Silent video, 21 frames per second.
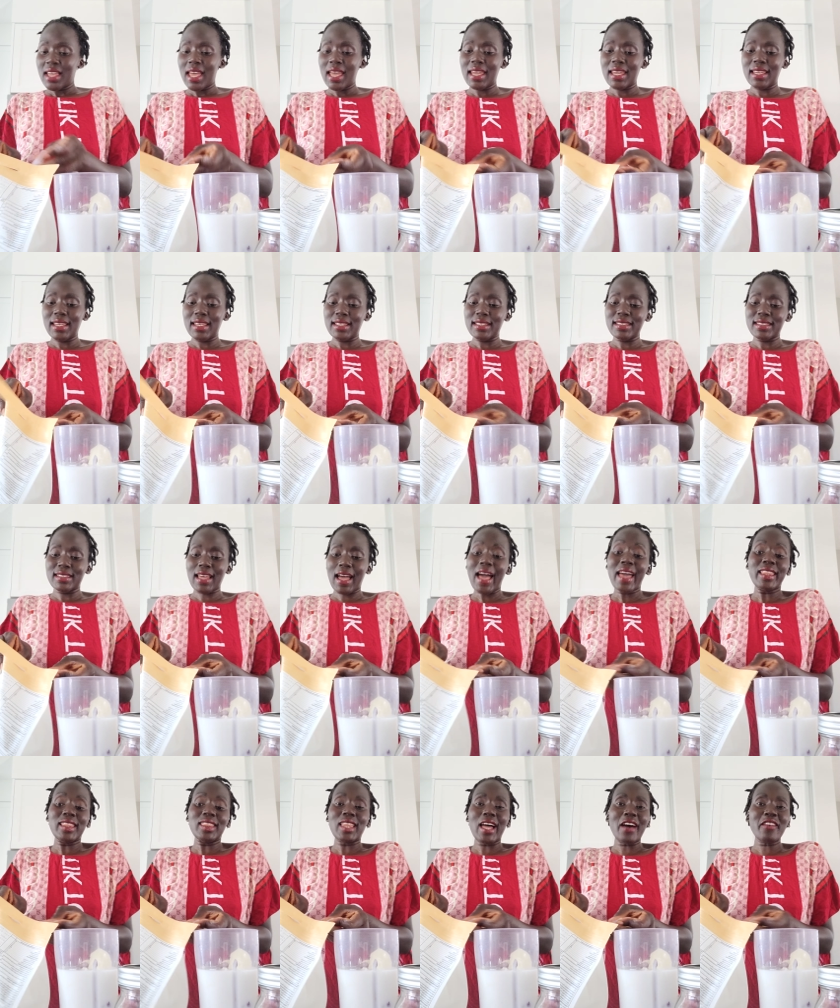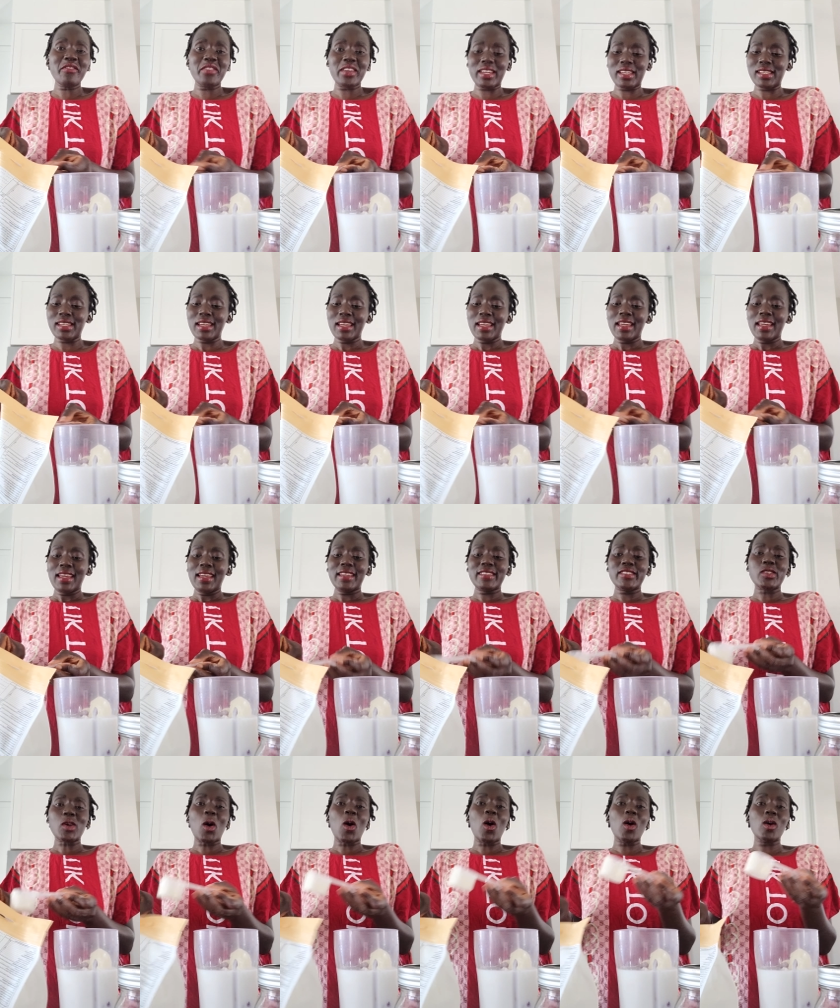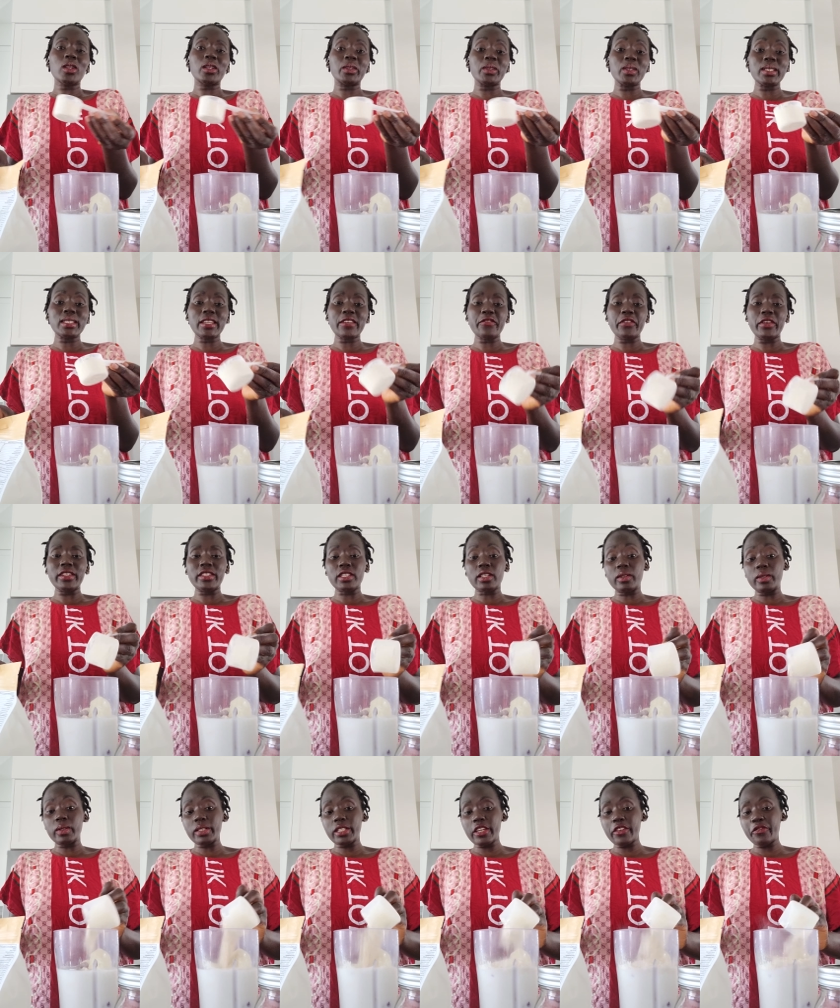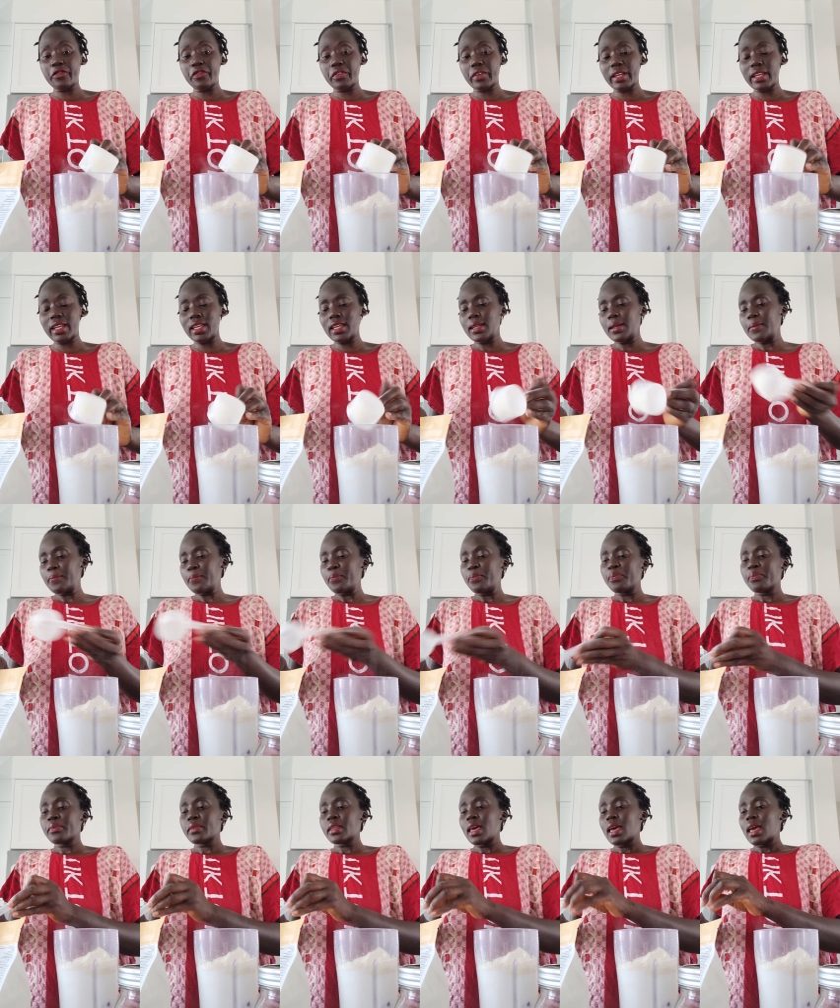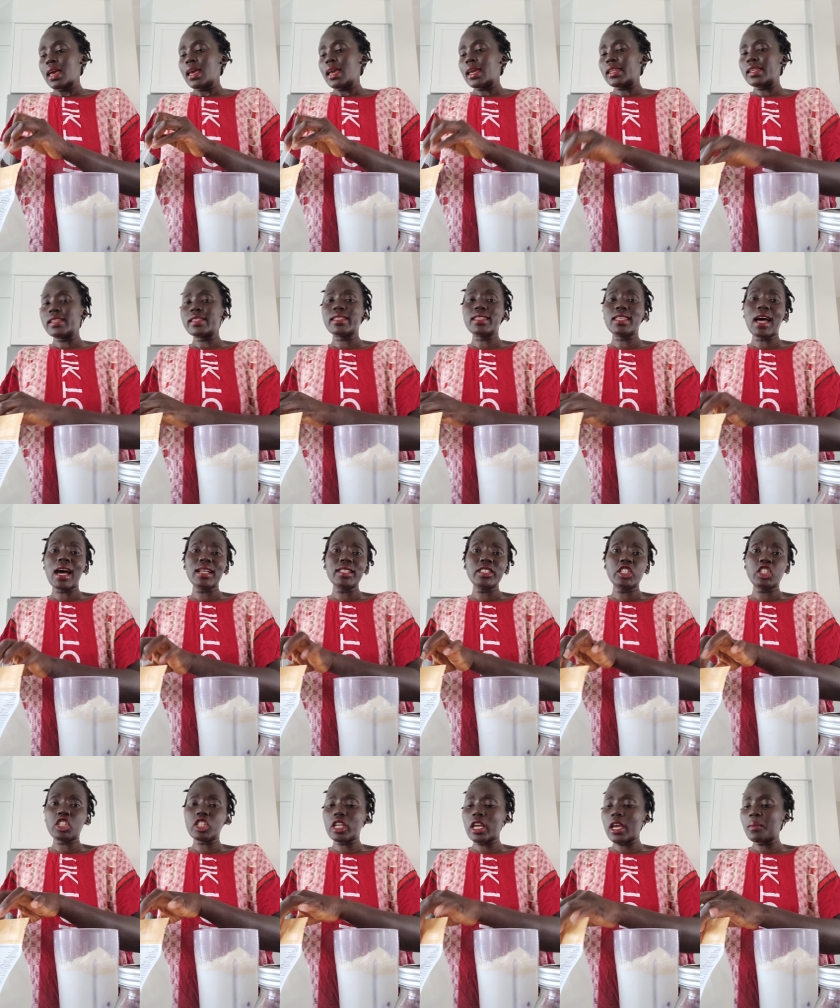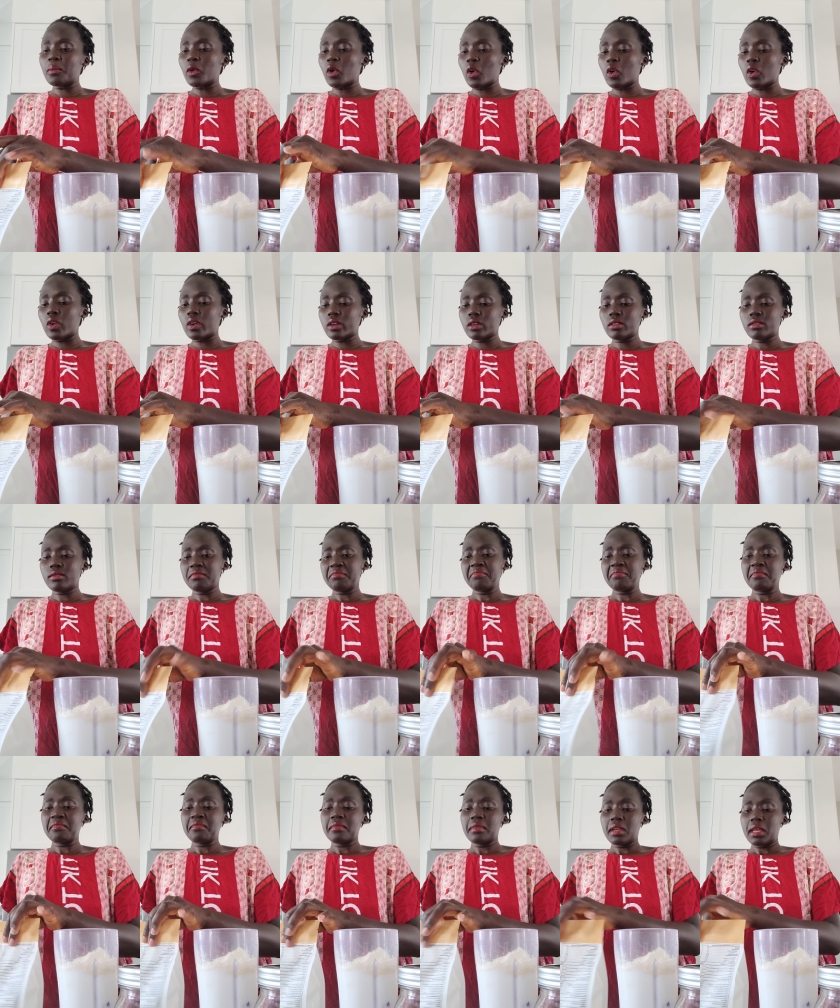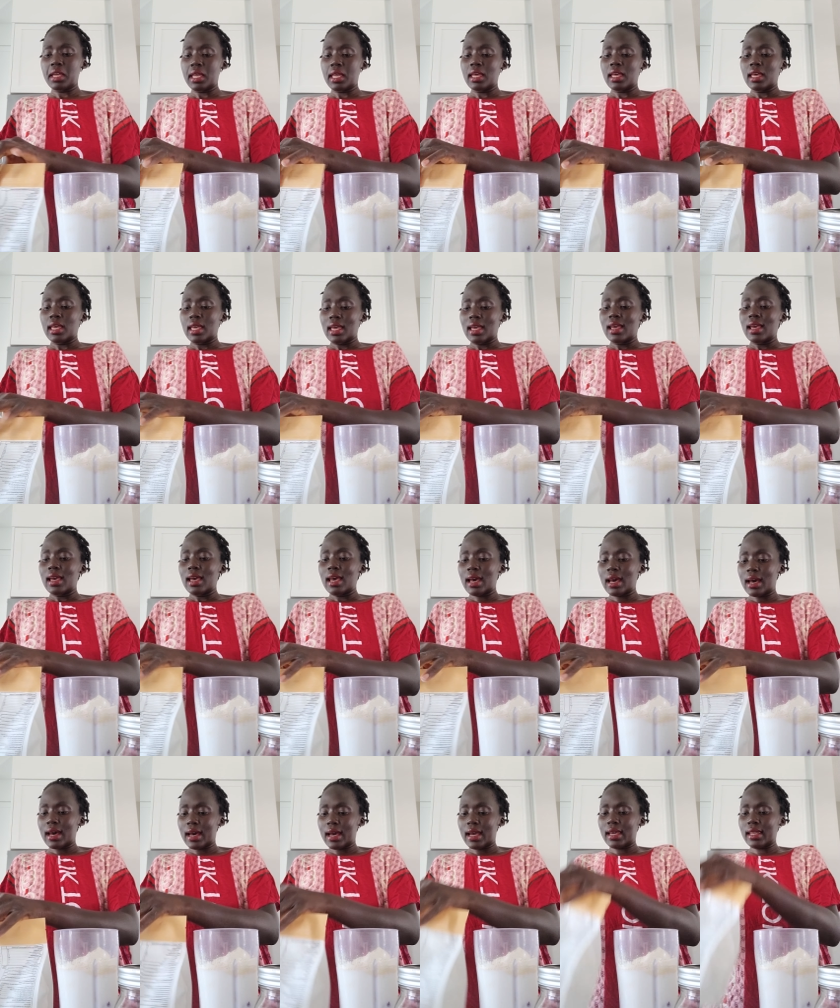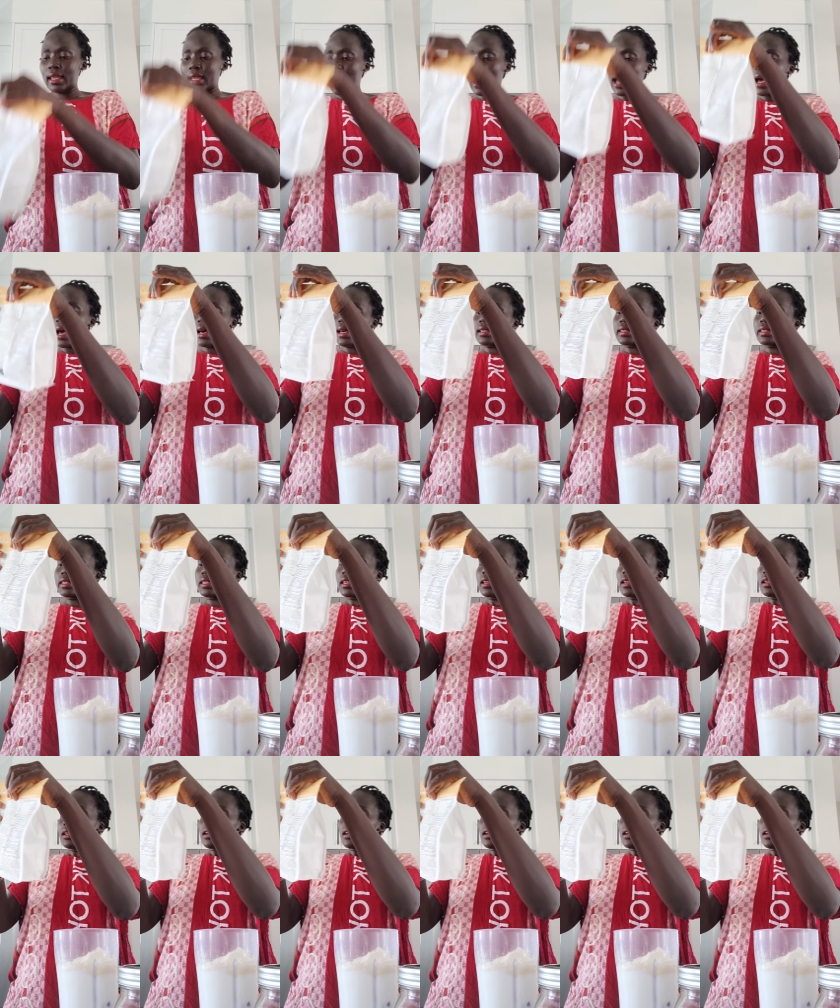and I love it. It's all gluten, it's gluten-free. It is non-GMO. Uh, it has